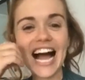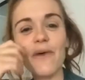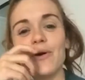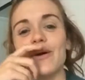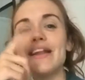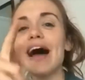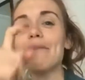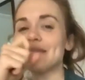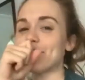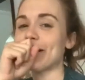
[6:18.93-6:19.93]
What do I not
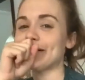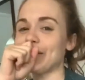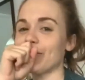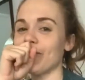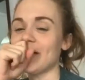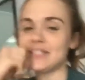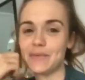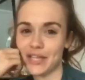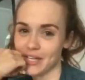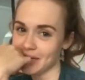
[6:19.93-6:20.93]
miss about Teen Wolf? That's
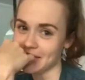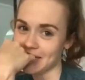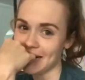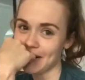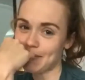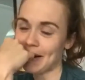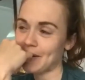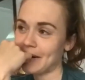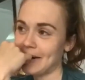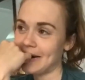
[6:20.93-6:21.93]
something to talk
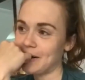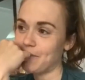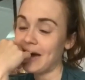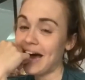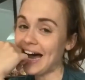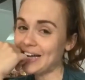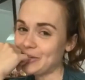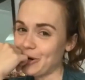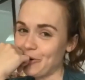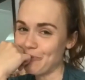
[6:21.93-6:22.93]
about. I
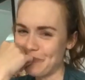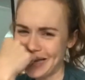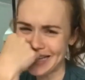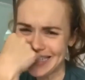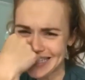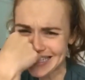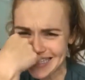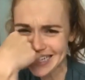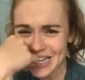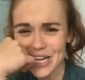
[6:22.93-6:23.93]
don't miss
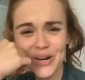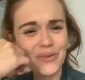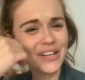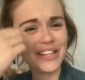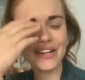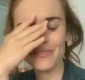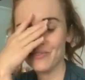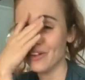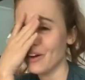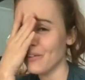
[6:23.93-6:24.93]
when
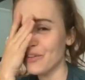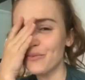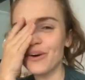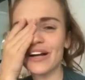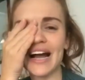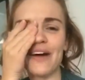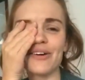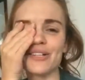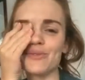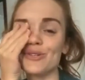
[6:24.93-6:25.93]
the work
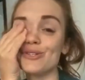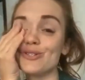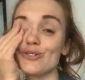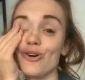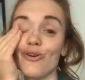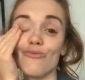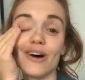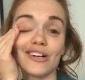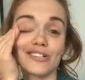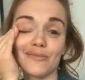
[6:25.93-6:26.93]
hours were so
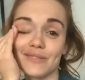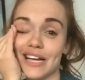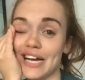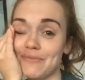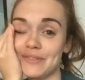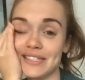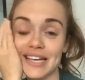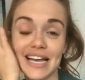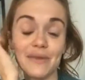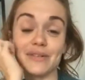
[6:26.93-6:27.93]
much sometimes.
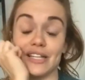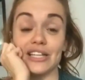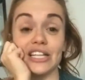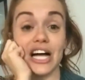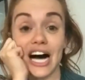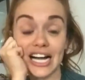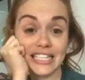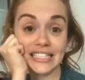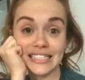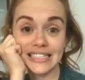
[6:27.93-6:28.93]
It was a
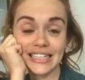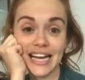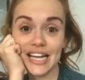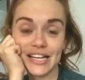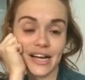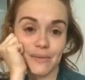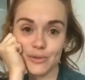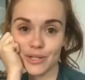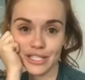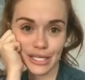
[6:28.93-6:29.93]
lot, and it
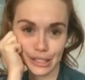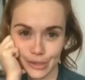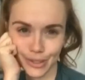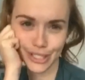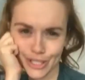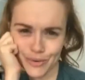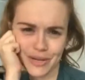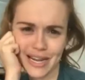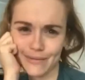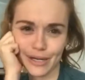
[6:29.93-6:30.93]
comes with the territory, so you
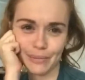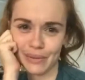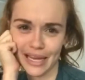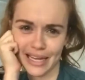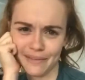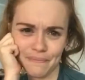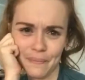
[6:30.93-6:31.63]
would never complain.